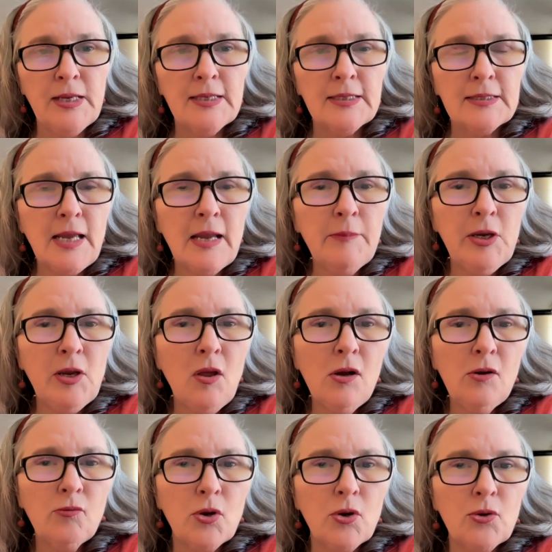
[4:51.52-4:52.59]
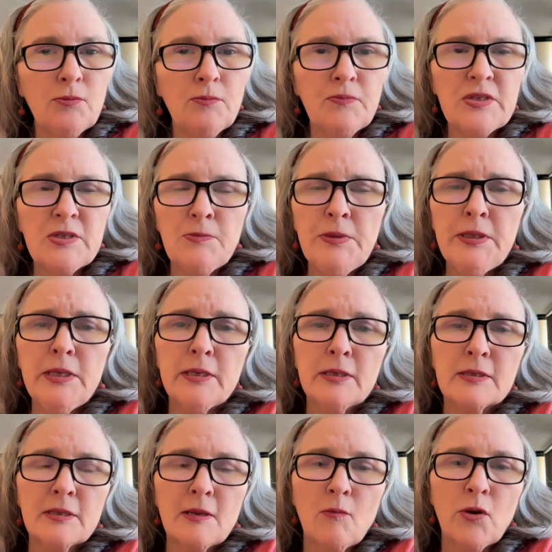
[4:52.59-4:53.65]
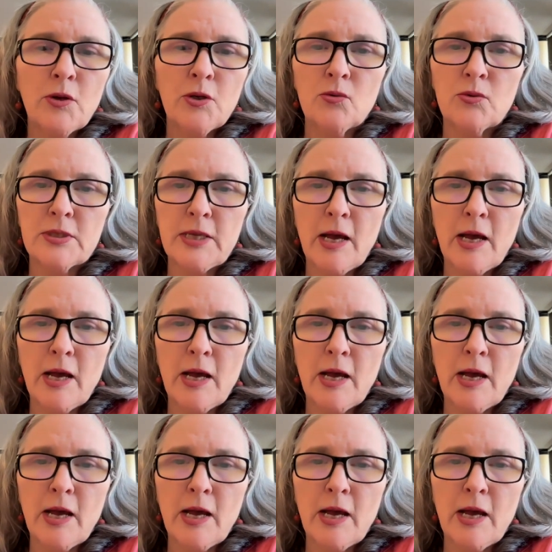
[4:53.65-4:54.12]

Simon Long wrote, speaking as someone who was